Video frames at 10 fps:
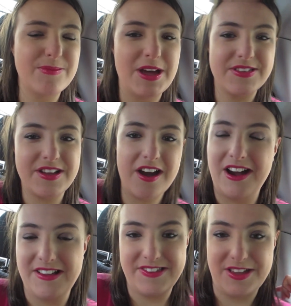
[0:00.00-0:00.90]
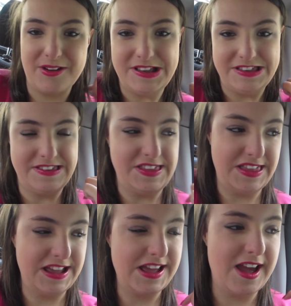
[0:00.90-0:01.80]
coming out the car to go into
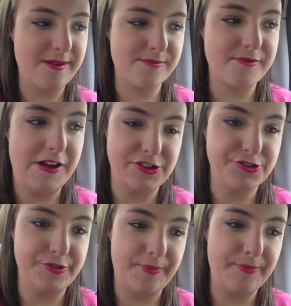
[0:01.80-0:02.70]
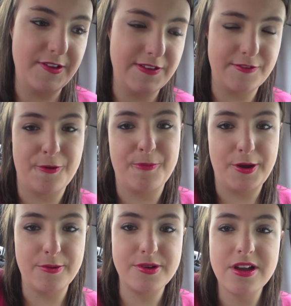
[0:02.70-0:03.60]
the um, restaurant, my flip-flop
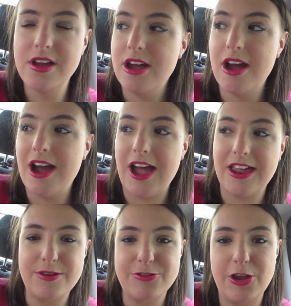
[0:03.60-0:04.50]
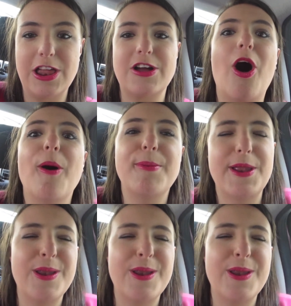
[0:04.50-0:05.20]
broke and I was trying to like hobble